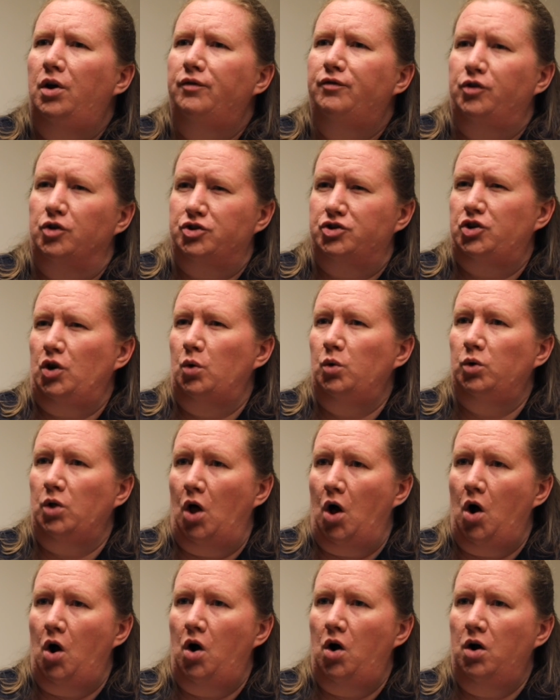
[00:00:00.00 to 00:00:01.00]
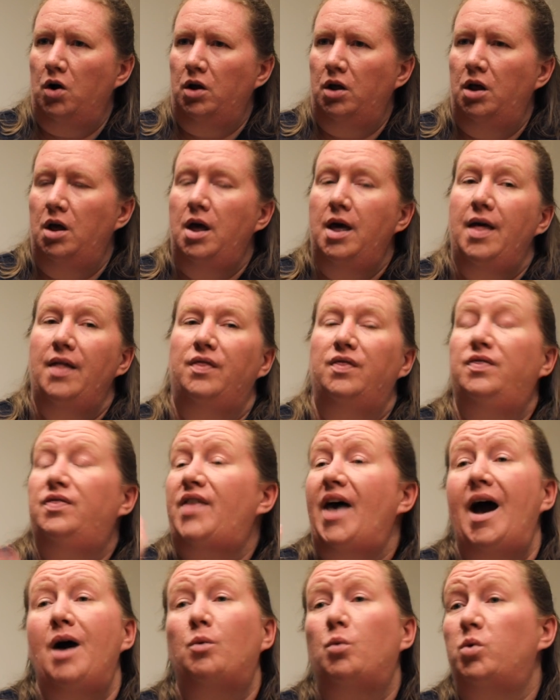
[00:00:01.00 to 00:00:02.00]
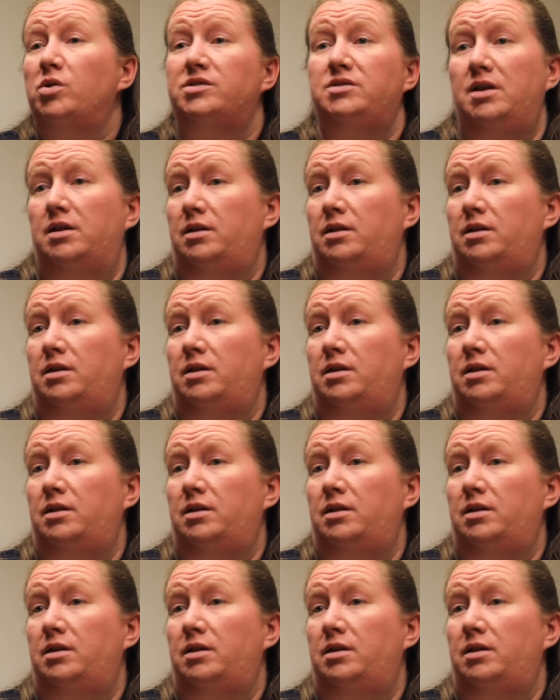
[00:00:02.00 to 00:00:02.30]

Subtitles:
for so long, that